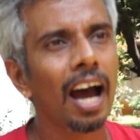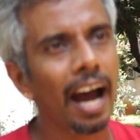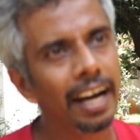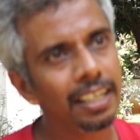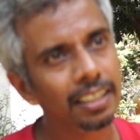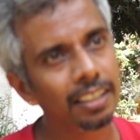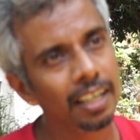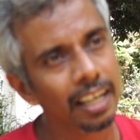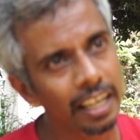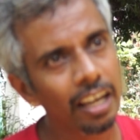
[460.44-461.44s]
And
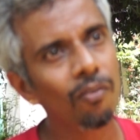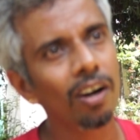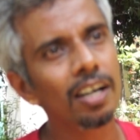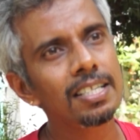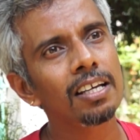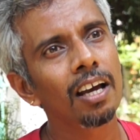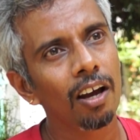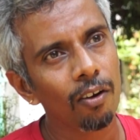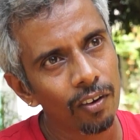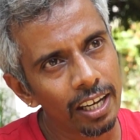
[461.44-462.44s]
he was
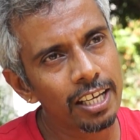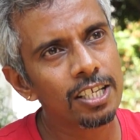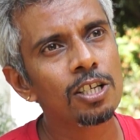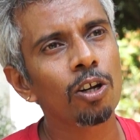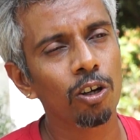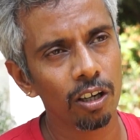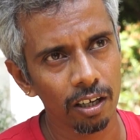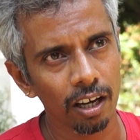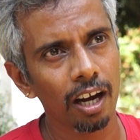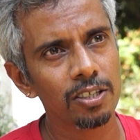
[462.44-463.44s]

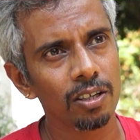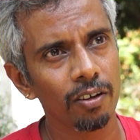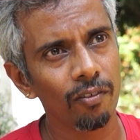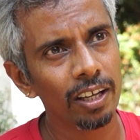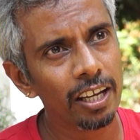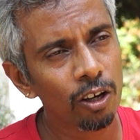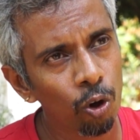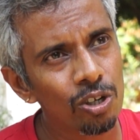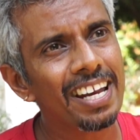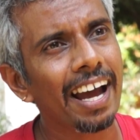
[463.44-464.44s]
very
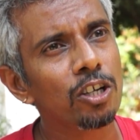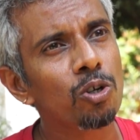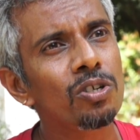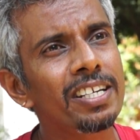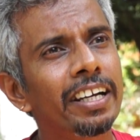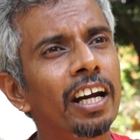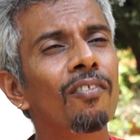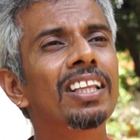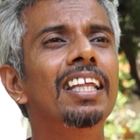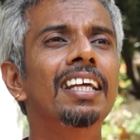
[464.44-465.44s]
closely associated
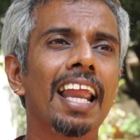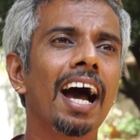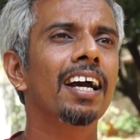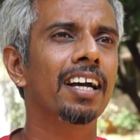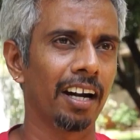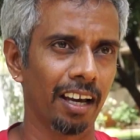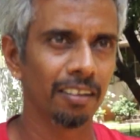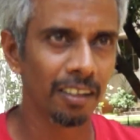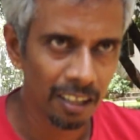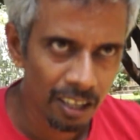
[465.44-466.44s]
with the Naga Gana.
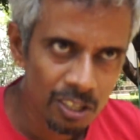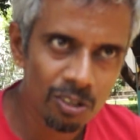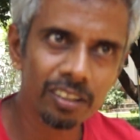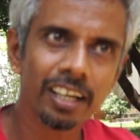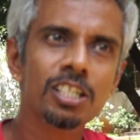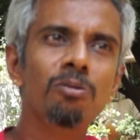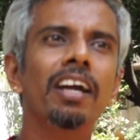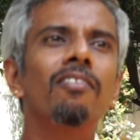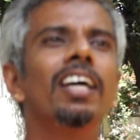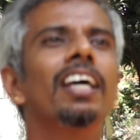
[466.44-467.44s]
So that is why
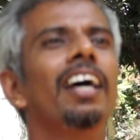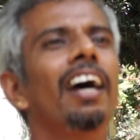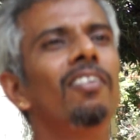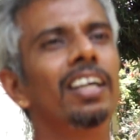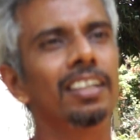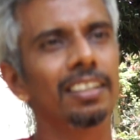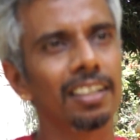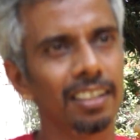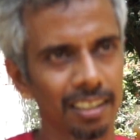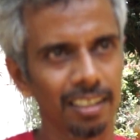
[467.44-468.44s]
we are having
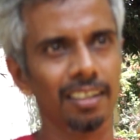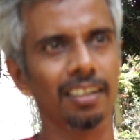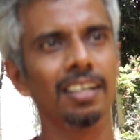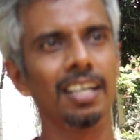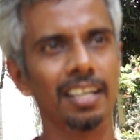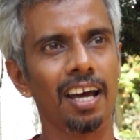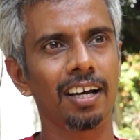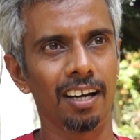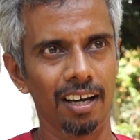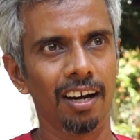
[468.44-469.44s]

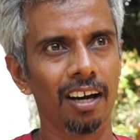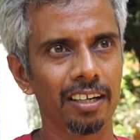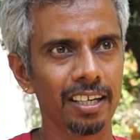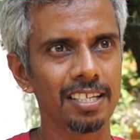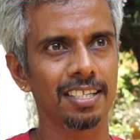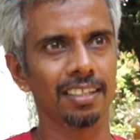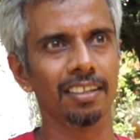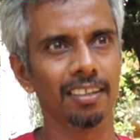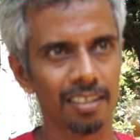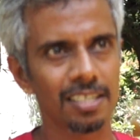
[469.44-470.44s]
Naga on his
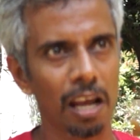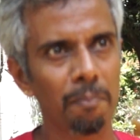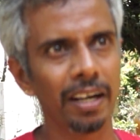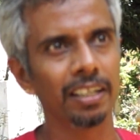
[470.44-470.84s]
serpent.